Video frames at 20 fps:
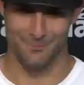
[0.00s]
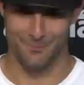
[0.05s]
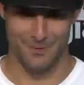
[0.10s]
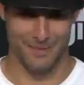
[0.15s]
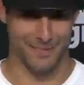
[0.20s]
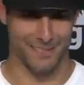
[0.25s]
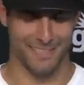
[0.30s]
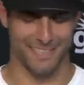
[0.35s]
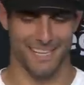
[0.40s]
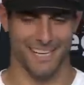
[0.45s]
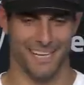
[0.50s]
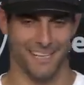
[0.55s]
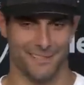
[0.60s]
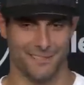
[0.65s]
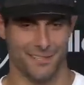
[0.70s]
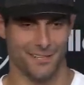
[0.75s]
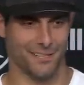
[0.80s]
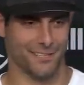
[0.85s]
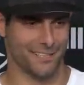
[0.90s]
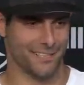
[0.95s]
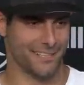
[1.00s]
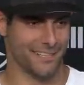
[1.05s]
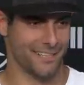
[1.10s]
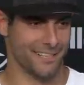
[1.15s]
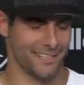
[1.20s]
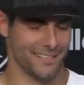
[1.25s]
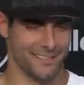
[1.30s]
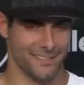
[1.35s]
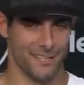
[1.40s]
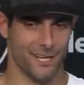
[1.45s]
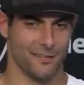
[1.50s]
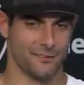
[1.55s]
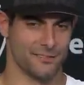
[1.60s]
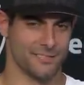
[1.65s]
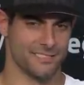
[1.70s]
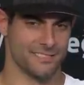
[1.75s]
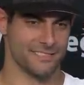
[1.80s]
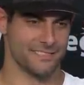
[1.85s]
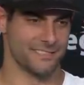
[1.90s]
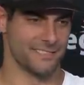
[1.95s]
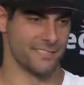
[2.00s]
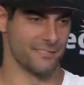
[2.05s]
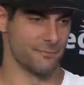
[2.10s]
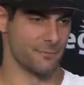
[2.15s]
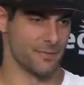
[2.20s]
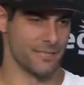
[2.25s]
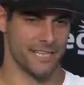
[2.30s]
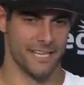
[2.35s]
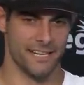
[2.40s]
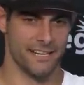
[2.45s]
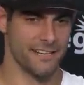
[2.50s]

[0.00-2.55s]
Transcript: media guy talking in the offseason stuff, but